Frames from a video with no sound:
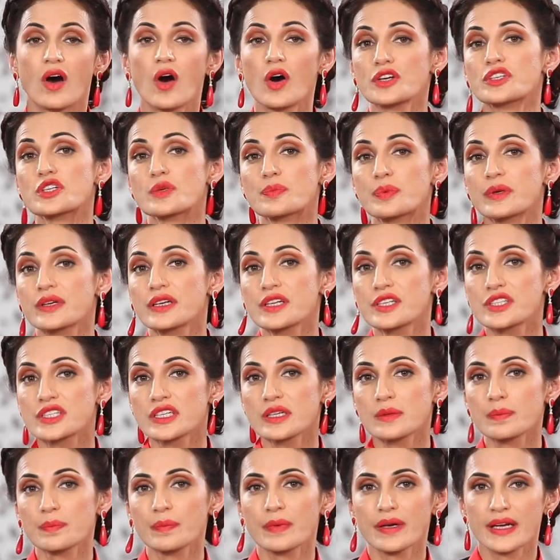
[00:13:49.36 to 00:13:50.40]

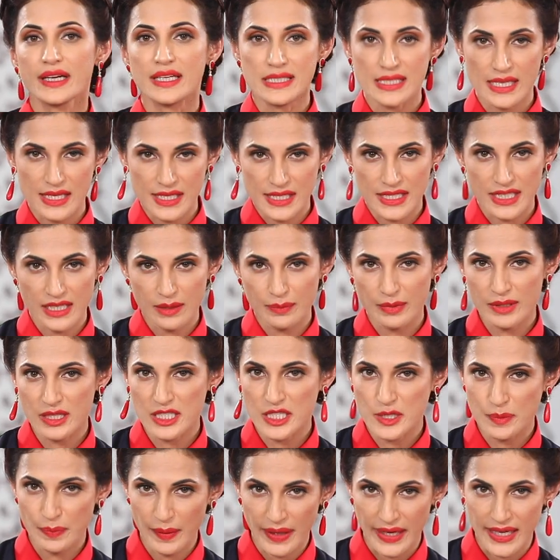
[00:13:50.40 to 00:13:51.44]
Entrepreneurship in sustainable
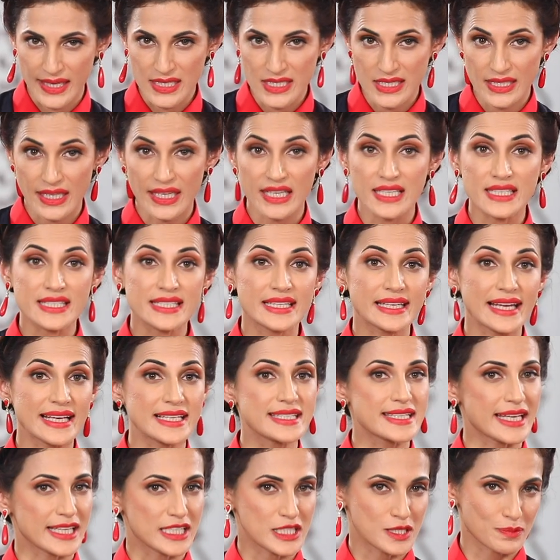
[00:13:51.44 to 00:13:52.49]
space is
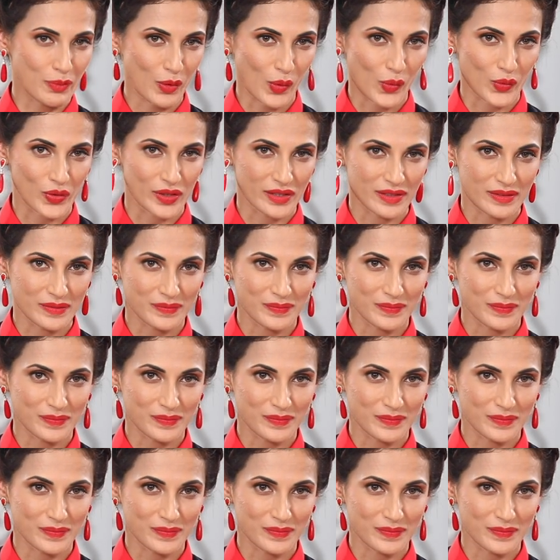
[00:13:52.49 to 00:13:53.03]
less explored.